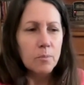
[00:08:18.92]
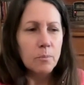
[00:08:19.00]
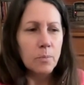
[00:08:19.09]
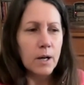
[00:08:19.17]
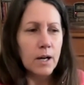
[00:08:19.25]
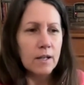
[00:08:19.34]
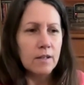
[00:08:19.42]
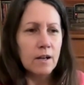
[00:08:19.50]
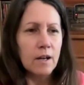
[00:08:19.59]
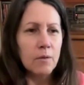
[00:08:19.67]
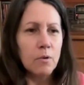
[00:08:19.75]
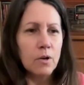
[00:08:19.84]
but
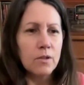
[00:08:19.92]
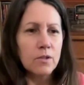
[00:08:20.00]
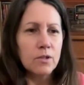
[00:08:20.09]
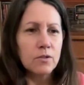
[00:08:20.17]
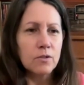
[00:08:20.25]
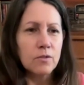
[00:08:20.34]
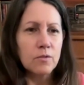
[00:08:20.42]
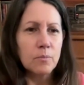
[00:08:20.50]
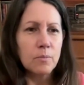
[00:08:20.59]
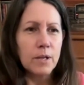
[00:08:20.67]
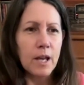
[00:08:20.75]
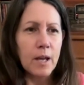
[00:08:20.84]
I wanted to
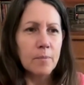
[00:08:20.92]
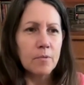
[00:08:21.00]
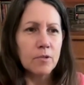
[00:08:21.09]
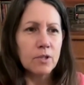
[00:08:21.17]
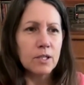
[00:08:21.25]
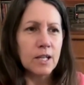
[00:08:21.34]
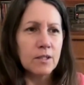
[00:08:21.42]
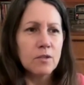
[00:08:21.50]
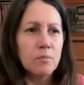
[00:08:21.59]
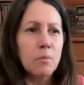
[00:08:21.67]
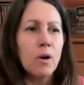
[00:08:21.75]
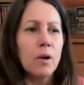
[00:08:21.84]
be able to get to
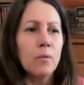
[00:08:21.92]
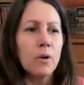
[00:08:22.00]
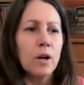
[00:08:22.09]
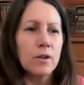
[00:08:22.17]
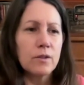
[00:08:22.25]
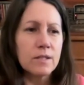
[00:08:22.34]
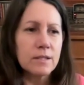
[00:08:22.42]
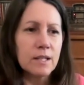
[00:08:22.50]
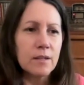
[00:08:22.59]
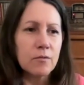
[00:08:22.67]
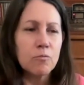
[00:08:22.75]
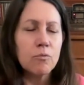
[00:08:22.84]
the point where I could
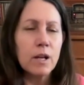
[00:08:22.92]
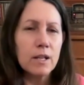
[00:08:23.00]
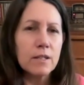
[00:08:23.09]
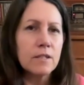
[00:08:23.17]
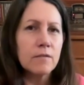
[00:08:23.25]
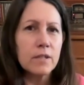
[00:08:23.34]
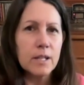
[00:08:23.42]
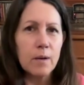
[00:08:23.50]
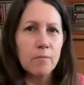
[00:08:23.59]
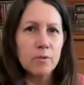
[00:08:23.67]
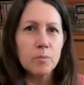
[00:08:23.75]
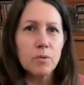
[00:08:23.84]
sit relatively
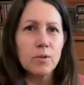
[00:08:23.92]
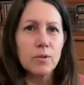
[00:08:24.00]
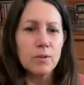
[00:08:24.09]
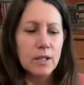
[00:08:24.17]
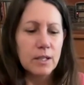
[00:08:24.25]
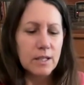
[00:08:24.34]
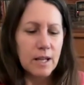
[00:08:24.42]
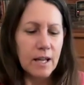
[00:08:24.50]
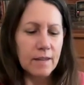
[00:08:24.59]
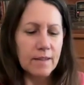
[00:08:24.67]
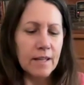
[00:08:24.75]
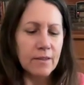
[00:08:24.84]
comfortable
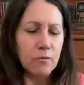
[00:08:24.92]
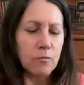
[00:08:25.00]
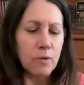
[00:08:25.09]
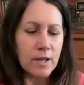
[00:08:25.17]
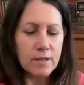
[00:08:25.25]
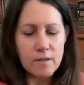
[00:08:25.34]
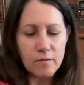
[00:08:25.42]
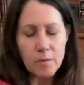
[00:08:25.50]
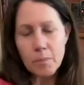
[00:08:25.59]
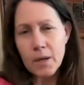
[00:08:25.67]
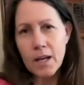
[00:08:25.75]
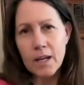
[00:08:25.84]
and that the rest of the
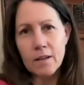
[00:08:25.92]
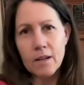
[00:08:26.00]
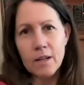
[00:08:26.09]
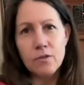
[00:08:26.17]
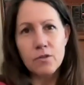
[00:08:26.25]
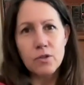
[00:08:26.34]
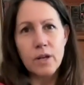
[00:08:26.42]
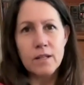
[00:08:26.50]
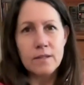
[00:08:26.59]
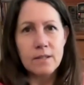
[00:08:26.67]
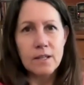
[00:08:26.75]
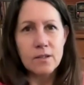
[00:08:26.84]
pain I could
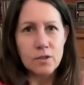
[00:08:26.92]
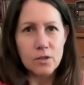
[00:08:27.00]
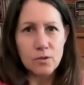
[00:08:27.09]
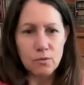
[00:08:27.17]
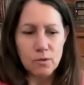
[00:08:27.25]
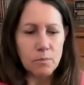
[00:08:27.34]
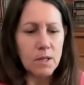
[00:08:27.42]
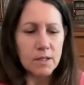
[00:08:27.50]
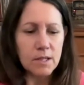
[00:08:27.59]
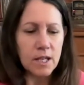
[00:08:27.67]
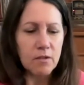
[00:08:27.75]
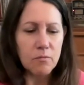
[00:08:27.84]
transcend just through the
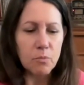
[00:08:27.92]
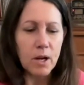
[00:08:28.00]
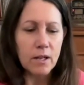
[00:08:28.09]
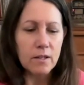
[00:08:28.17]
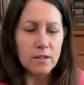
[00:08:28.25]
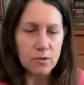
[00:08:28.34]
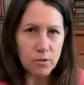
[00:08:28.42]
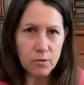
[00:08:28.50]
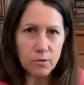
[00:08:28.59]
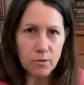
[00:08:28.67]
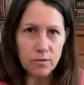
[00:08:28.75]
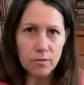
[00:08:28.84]
meditative practice or
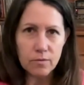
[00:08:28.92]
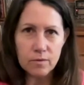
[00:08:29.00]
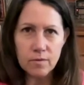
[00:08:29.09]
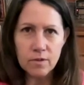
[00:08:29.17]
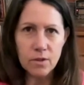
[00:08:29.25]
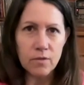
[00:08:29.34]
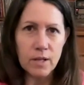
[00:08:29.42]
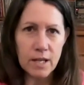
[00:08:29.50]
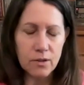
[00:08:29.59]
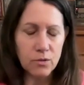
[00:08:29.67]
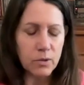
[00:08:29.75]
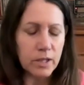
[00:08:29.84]
through, the
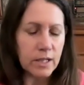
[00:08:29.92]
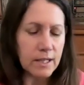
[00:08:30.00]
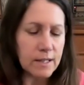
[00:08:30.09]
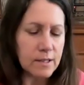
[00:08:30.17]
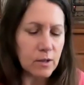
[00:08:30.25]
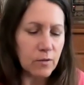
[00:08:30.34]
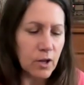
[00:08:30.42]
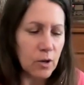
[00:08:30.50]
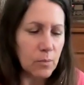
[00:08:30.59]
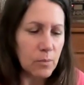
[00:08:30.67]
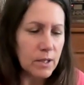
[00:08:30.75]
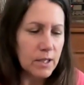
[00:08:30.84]
natural healing
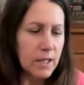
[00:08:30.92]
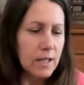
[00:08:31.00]
self-help.